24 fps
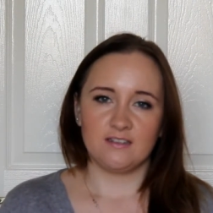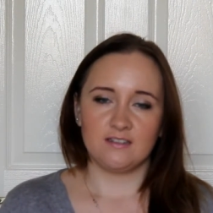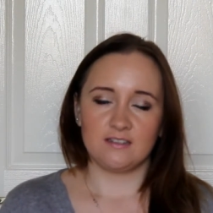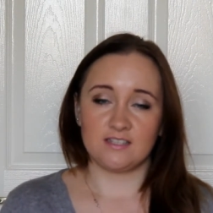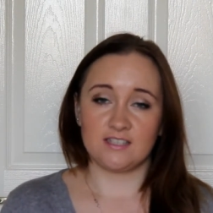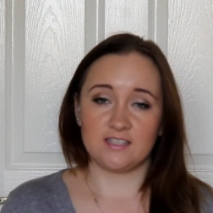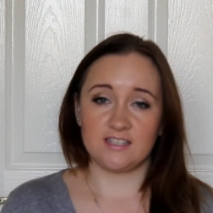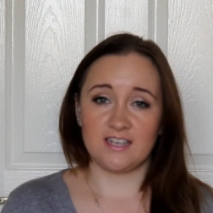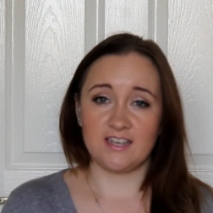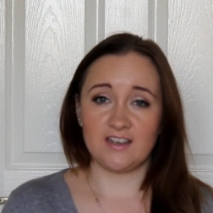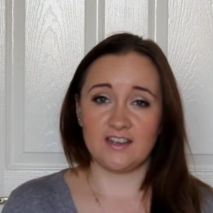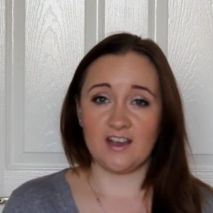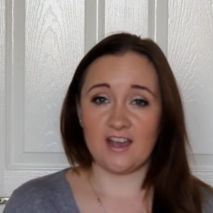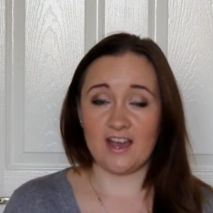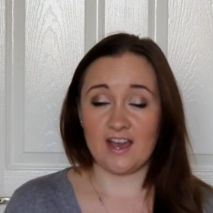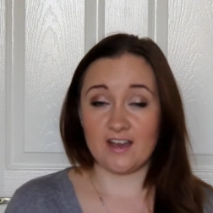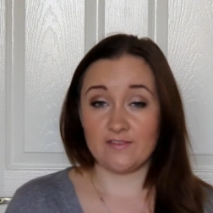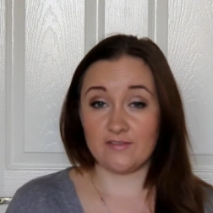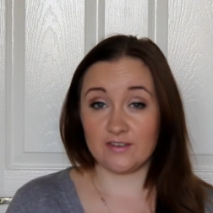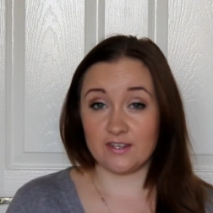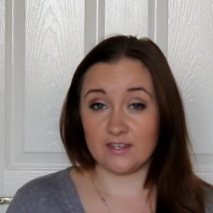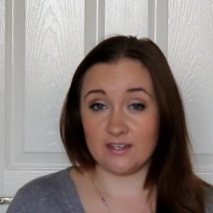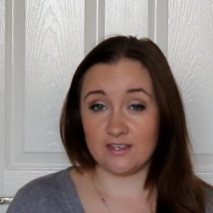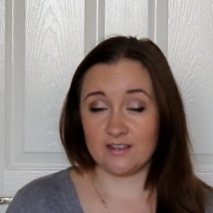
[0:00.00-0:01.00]
Today I
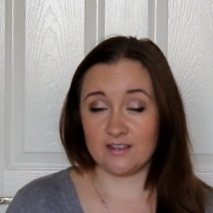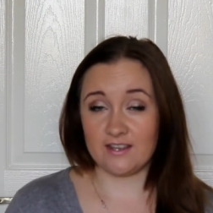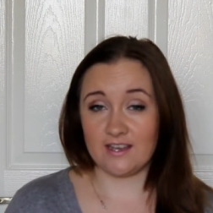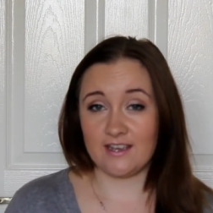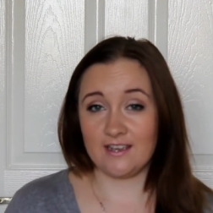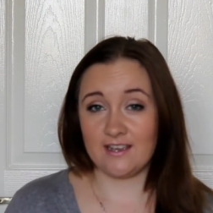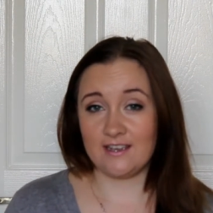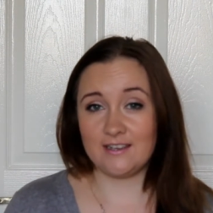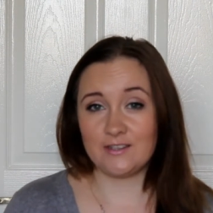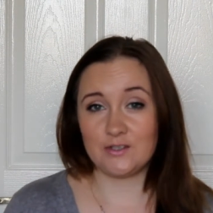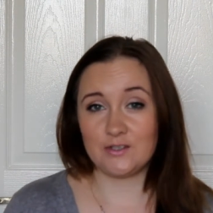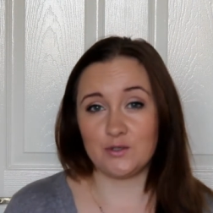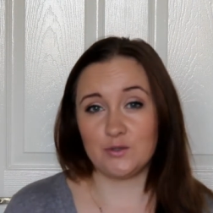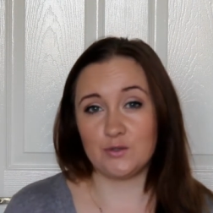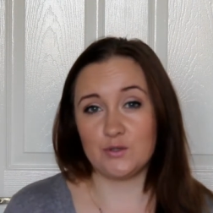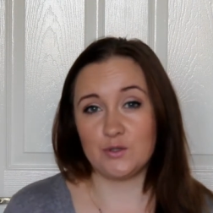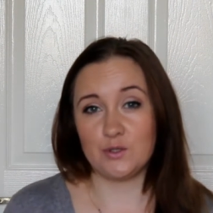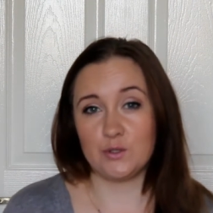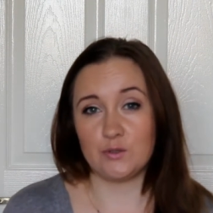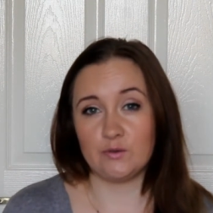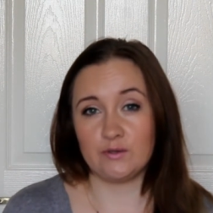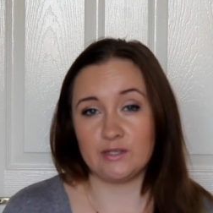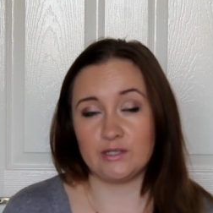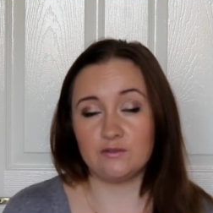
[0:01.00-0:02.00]
have another hair
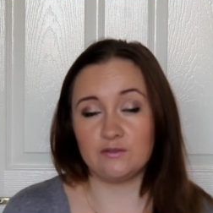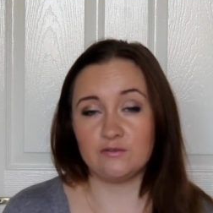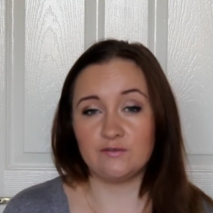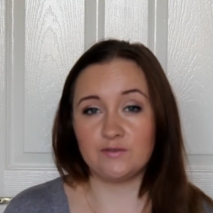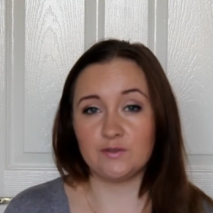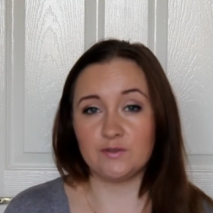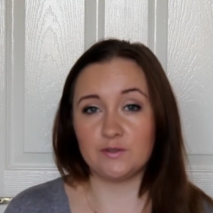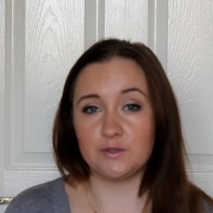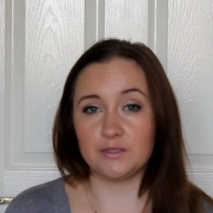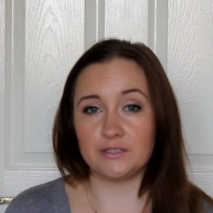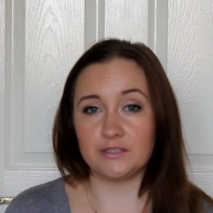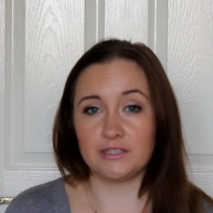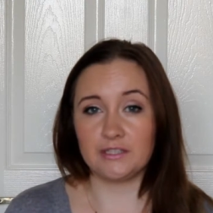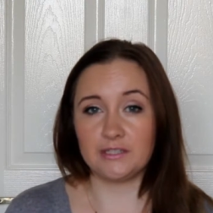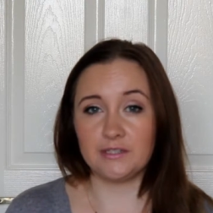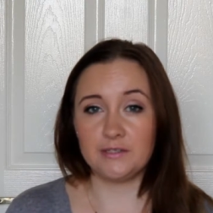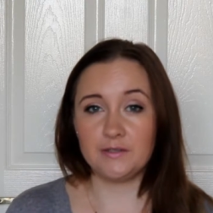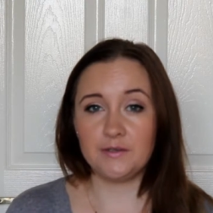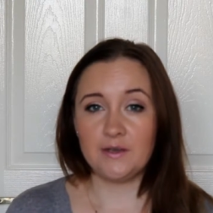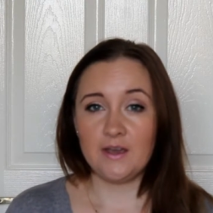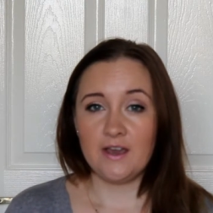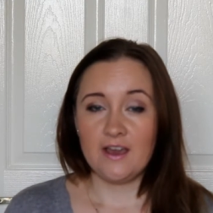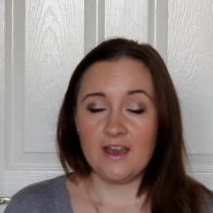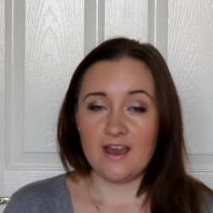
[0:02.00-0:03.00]
tutorial for
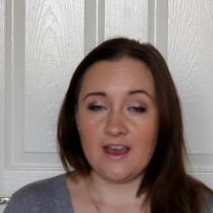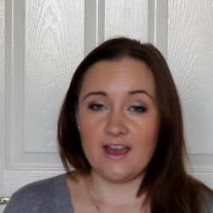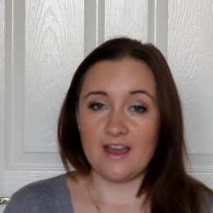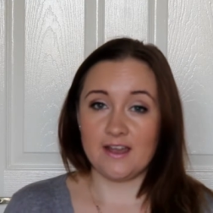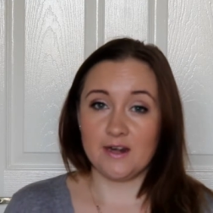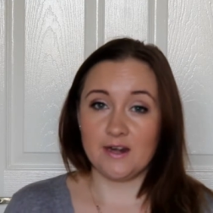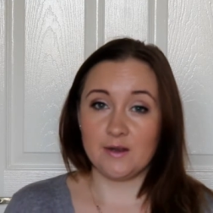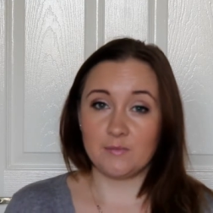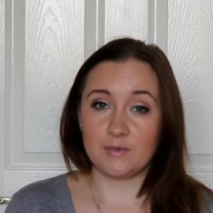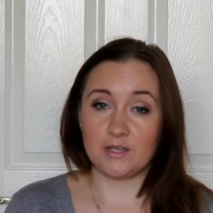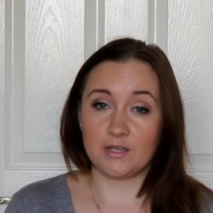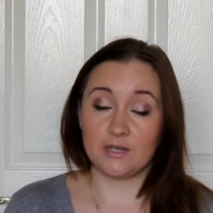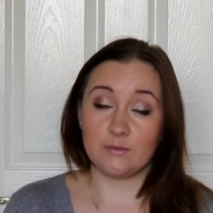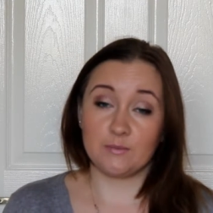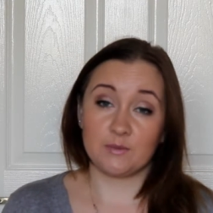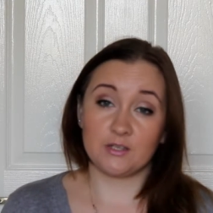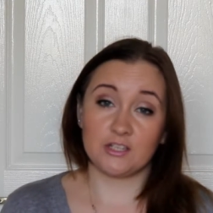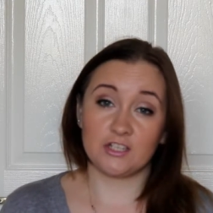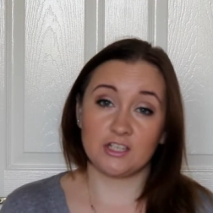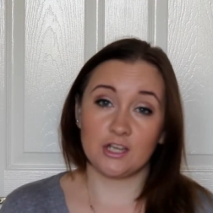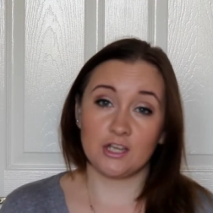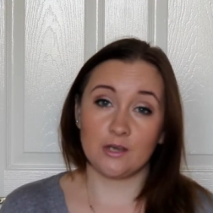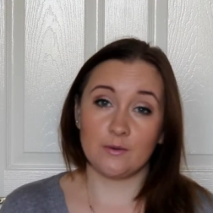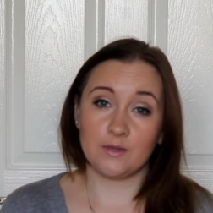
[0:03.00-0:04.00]
you and I'm going to be
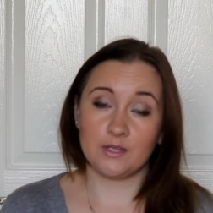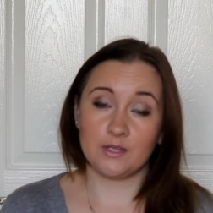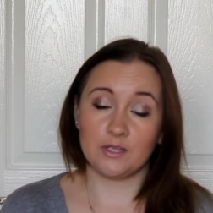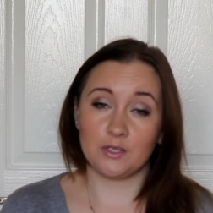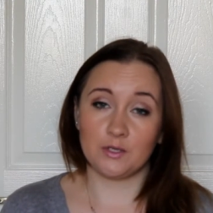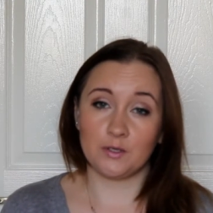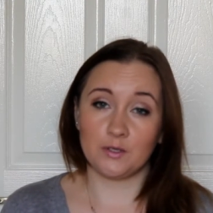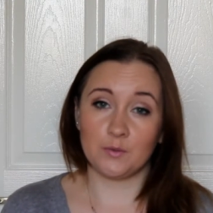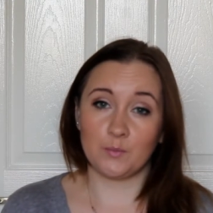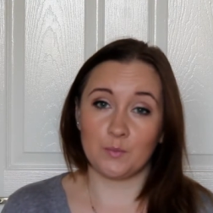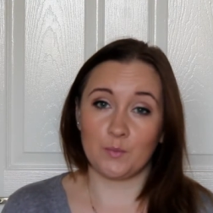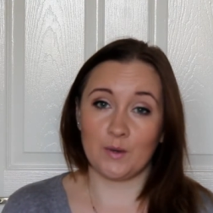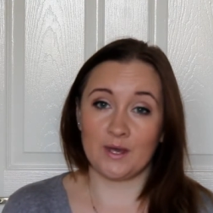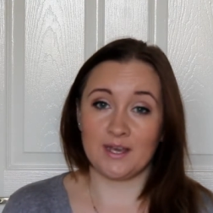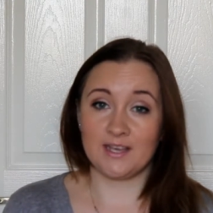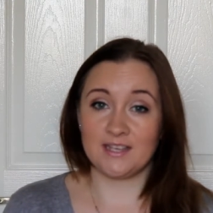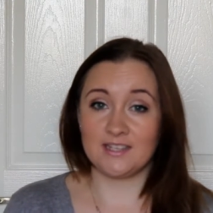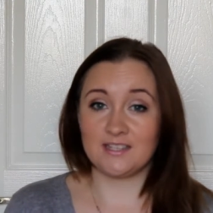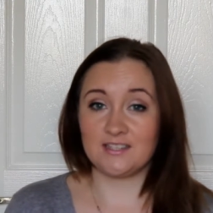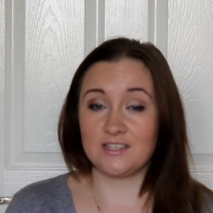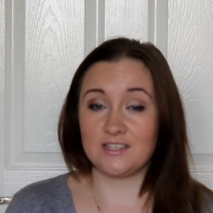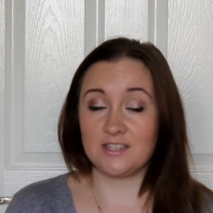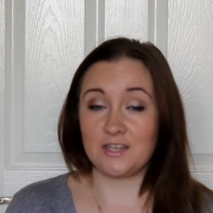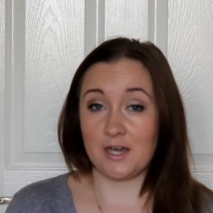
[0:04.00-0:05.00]
showing you
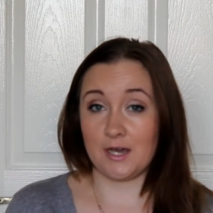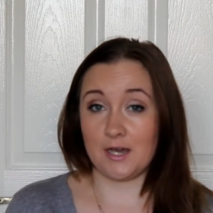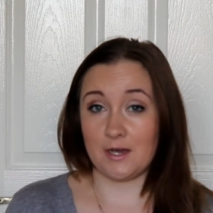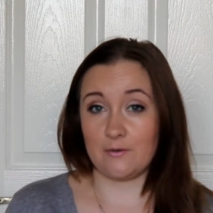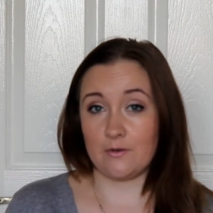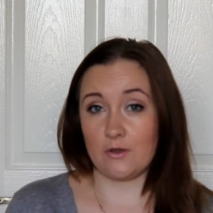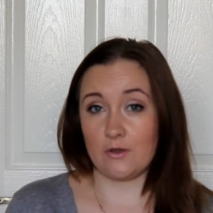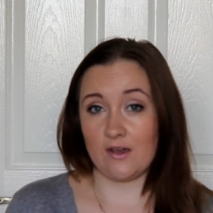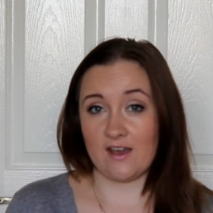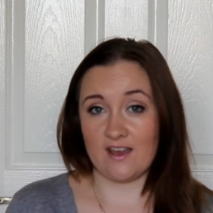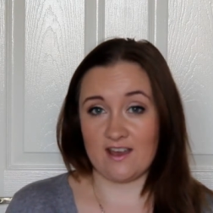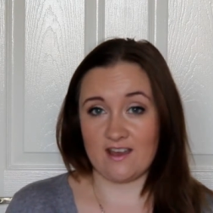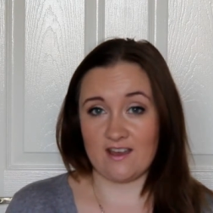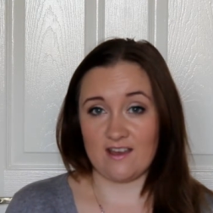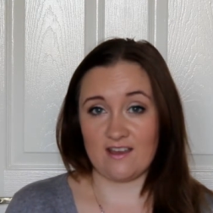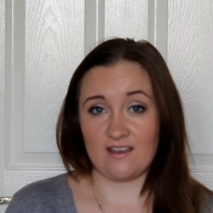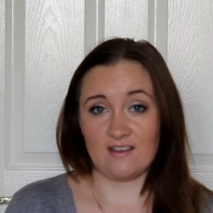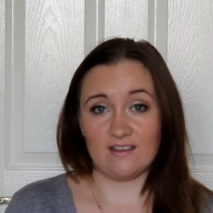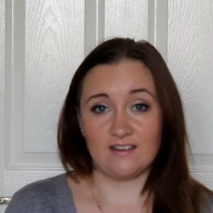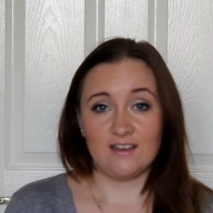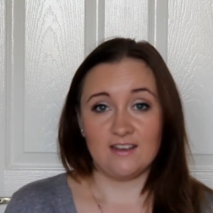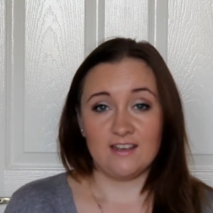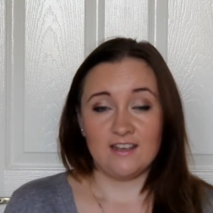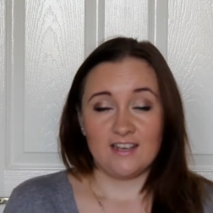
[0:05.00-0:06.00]
ways to curl your hair.